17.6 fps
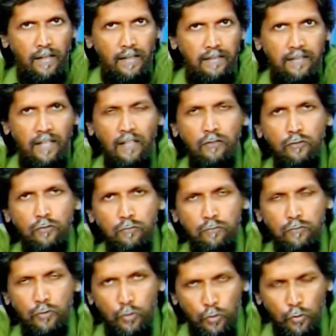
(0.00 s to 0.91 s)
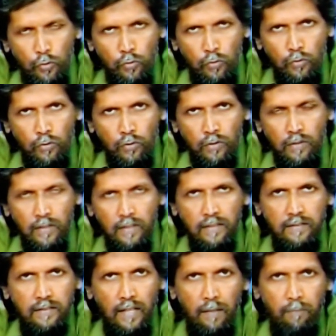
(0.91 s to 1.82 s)
Is that true?
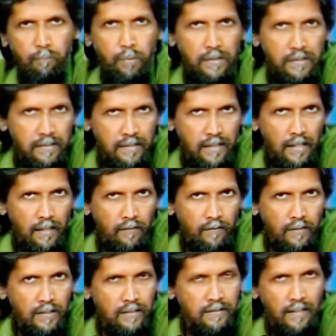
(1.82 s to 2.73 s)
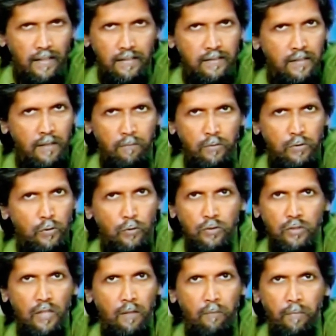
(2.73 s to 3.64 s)
Is that perceived? Is that some
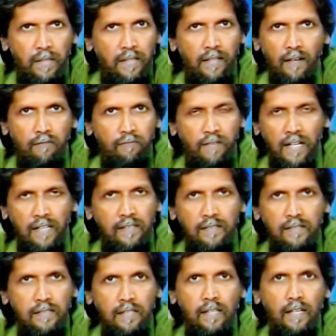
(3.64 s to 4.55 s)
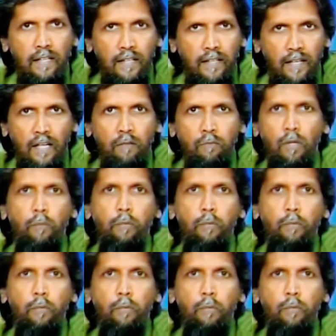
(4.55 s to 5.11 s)
social media fantasy yet again?